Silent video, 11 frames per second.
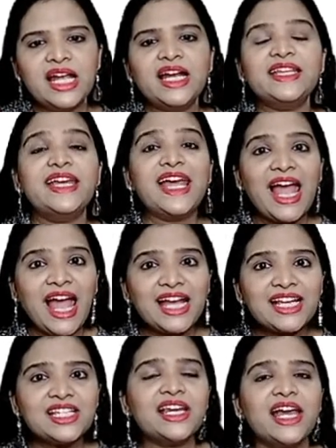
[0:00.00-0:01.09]
They
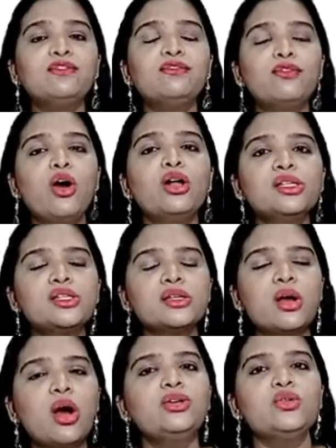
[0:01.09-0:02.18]
act like false
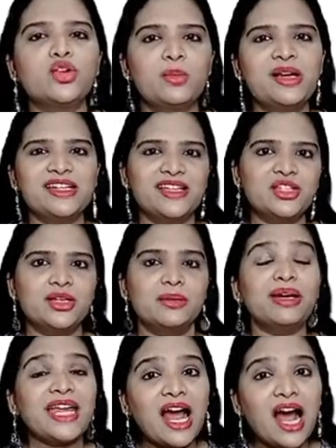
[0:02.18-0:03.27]
autosomal region,
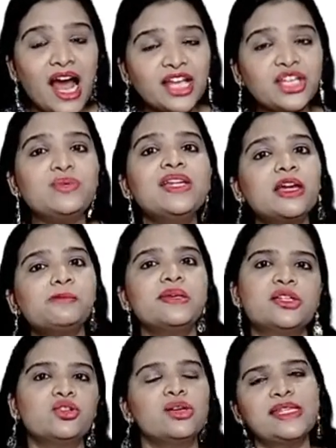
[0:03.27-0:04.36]
but actually they are
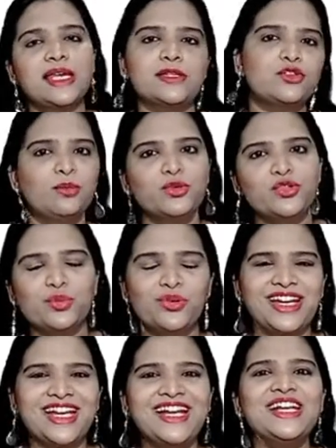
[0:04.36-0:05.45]
present on sex chromosome only.